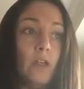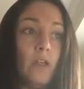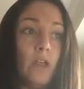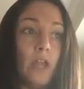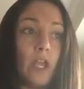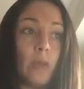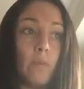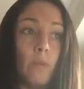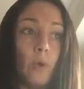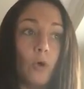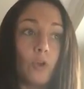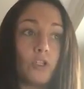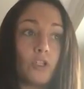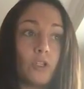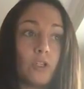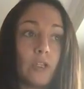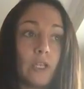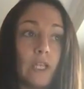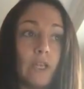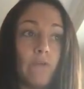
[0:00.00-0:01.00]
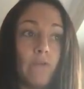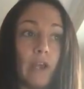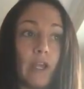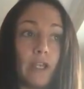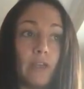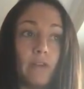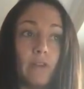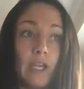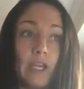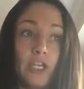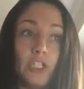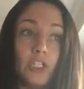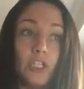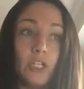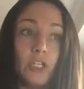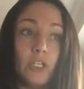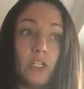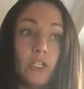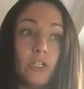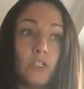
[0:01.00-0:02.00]
emotionally
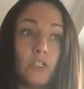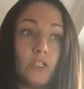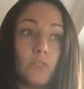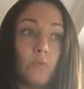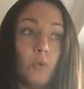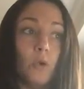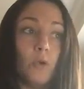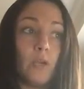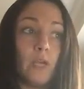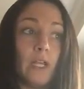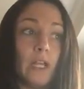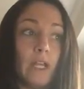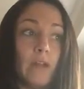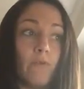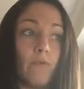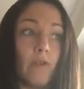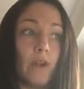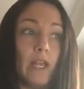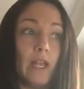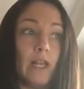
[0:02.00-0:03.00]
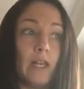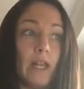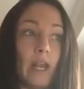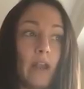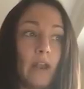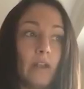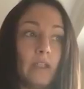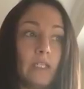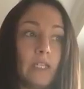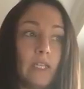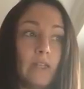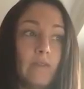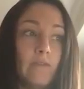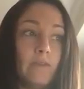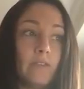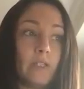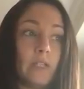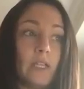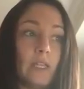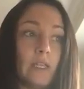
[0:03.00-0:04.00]
regulation, spoken and written
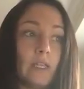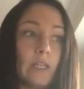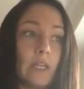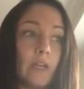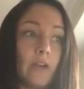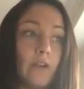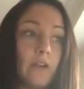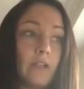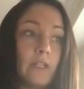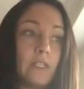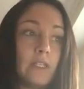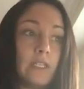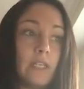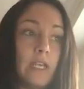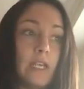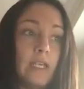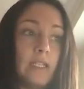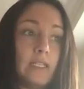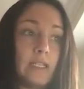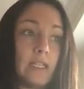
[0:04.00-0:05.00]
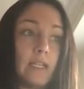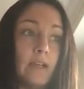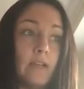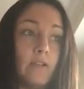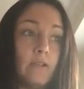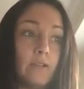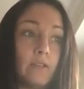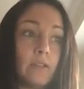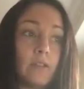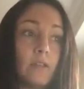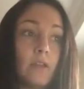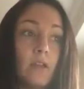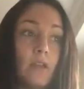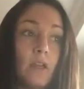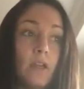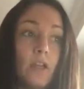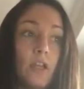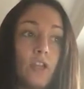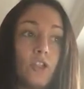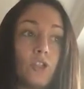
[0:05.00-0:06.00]
narratives, literacy skills.
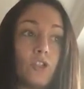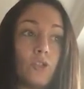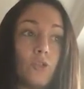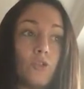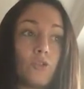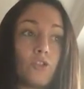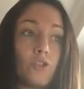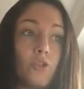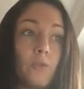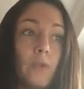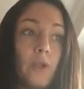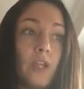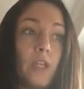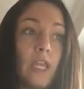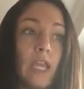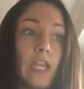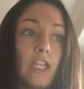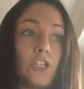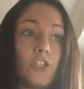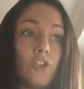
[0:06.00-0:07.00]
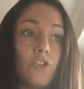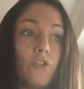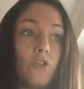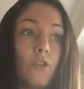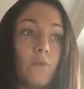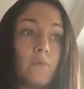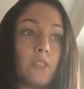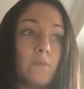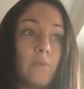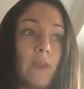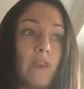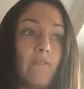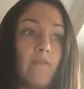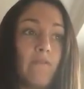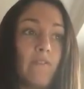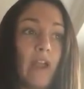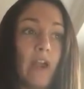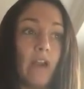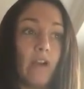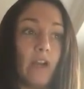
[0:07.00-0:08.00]
Social communication norms may
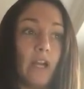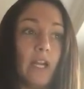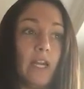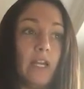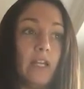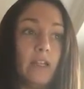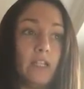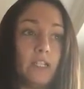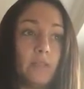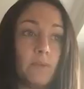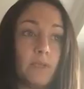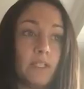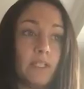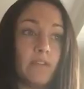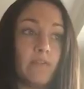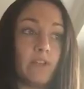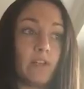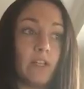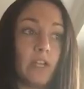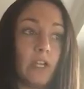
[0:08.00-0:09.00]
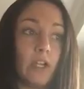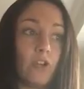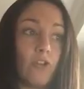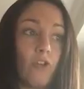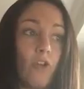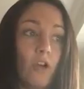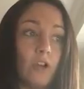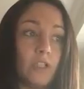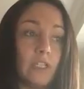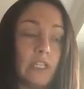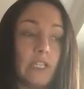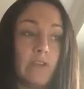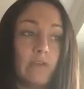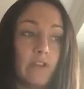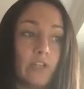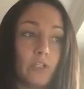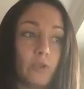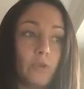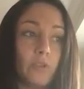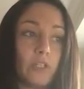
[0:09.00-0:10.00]
vary, specifically across
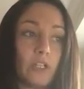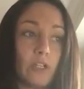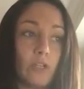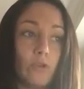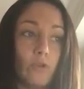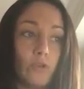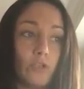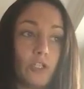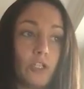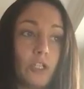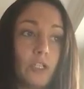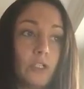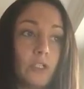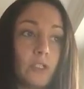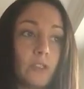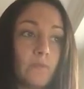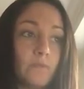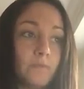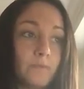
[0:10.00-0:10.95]
individuals and cultures.